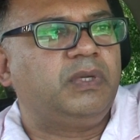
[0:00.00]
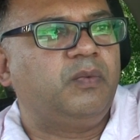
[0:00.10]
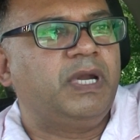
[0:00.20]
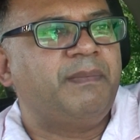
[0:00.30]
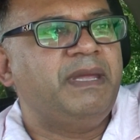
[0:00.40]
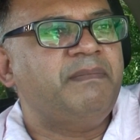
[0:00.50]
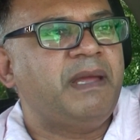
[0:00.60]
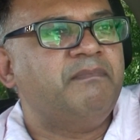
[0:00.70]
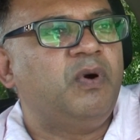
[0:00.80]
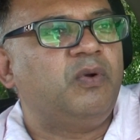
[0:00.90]
What I mean
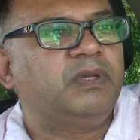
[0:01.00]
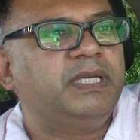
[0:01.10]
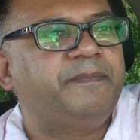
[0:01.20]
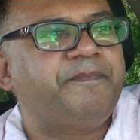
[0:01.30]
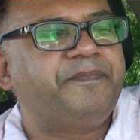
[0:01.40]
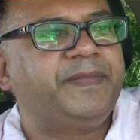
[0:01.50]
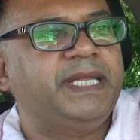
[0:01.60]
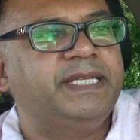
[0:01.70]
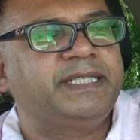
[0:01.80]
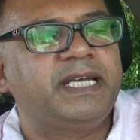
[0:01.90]
by mold
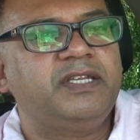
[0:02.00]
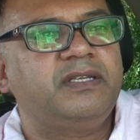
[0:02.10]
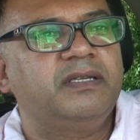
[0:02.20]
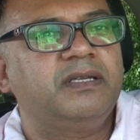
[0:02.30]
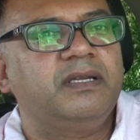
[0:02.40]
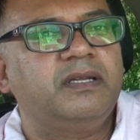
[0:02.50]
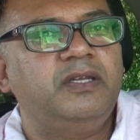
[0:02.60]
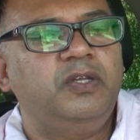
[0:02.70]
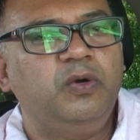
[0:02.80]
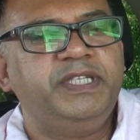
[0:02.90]
is that
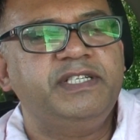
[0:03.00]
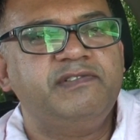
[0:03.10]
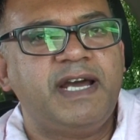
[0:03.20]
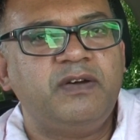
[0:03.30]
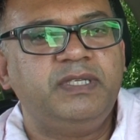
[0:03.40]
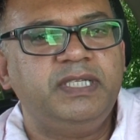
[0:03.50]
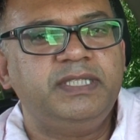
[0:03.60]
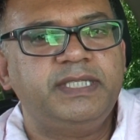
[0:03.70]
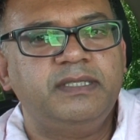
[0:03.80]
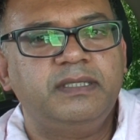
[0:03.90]
your
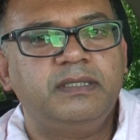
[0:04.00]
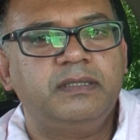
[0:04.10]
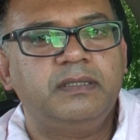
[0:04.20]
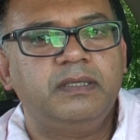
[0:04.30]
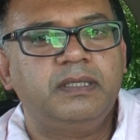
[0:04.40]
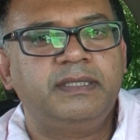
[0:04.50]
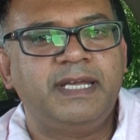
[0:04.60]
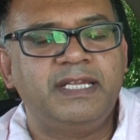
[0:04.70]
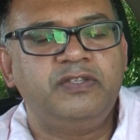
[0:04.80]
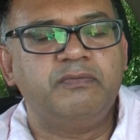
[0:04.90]
surroundings
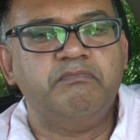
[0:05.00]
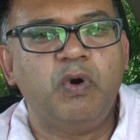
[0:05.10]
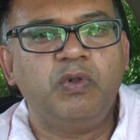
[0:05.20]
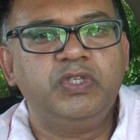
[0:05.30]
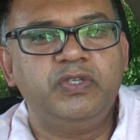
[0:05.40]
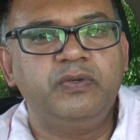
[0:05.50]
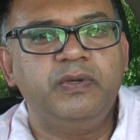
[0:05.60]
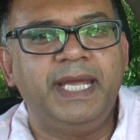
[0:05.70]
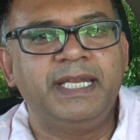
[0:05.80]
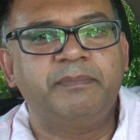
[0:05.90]
tend to mold
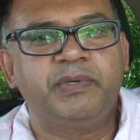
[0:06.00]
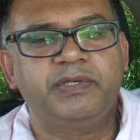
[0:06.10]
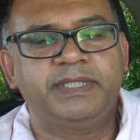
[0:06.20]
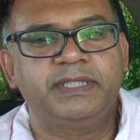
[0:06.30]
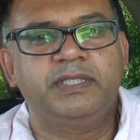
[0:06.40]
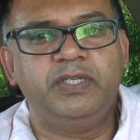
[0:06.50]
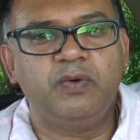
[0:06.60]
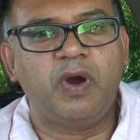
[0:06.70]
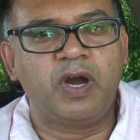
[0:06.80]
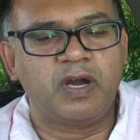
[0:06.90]
you in the person
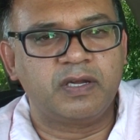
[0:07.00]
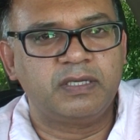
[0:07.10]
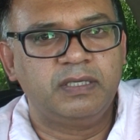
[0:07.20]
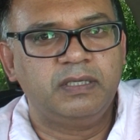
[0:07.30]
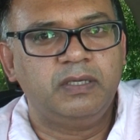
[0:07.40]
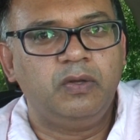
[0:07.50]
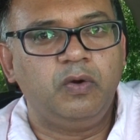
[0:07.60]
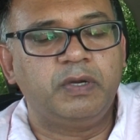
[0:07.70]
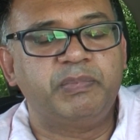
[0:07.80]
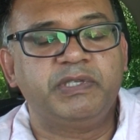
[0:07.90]
you are,
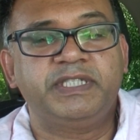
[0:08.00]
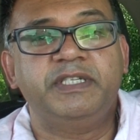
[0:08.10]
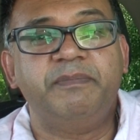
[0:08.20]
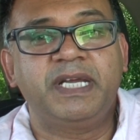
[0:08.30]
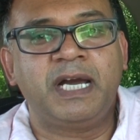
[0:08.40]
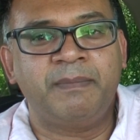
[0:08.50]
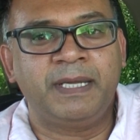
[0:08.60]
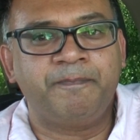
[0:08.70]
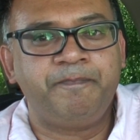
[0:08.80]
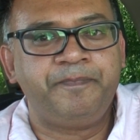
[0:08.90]
or the person you're
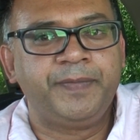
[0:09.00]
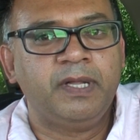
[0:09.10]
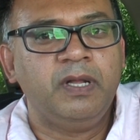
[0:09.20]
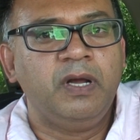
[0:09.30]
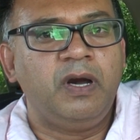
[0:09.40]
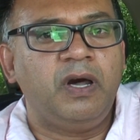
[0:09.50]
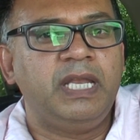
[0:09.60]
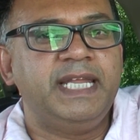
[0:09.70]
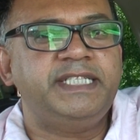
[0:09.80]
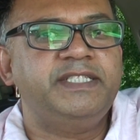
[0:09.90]
becoming,
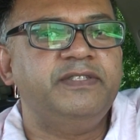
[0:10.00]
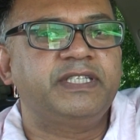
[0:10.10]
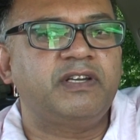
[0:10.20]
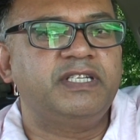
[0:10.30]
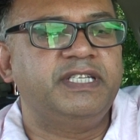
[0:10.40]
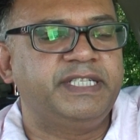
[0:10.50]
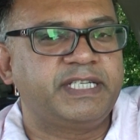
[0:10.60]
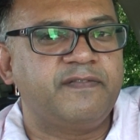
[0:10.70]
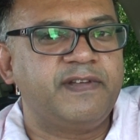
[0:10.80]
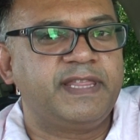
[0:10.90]
unless you start to
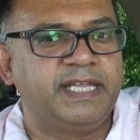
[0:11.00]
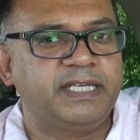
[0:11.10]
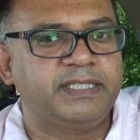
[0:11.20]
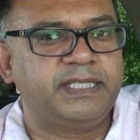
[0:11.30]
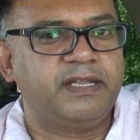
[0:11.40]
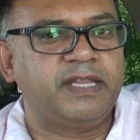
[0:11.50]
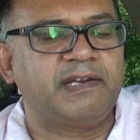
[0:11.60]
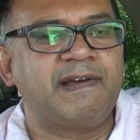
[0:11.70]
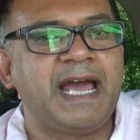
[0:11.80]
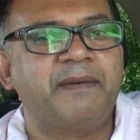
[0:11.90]
discover things
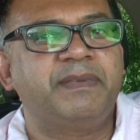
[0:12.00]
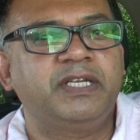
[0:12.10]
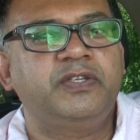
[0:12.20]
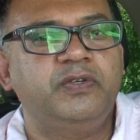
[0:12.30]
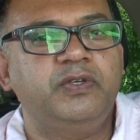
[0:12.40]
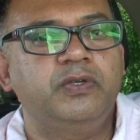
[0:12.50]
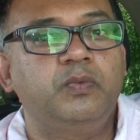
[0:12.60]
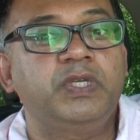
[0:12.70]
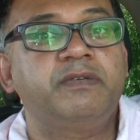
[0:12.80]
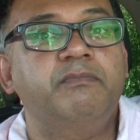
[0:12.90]
that are happening to you,
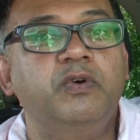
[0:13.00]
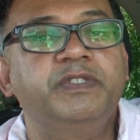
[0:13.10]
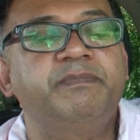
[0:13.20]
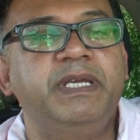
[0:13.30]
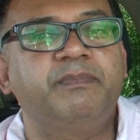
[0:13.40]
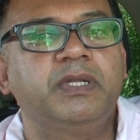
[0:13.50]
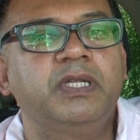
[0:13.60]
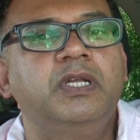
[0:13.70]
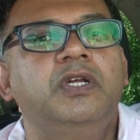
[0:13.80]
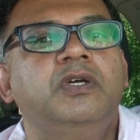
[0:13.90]
which most
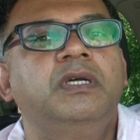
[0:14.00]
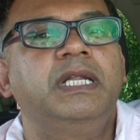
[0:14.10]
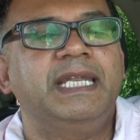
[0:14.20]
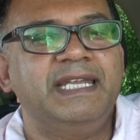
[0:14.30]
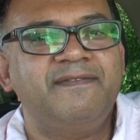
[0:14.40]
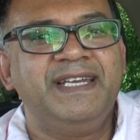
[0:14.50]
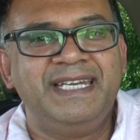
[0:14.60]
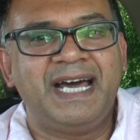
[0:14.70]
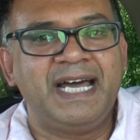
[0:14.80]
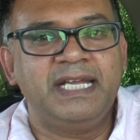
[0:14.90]
people live and
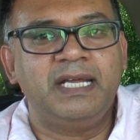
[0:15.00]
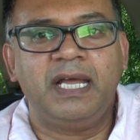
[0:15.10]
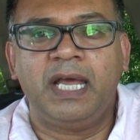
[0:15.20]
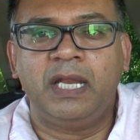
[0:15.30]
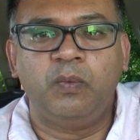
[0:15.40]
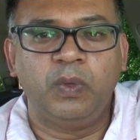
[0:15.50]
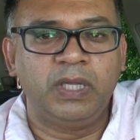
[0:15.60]
die and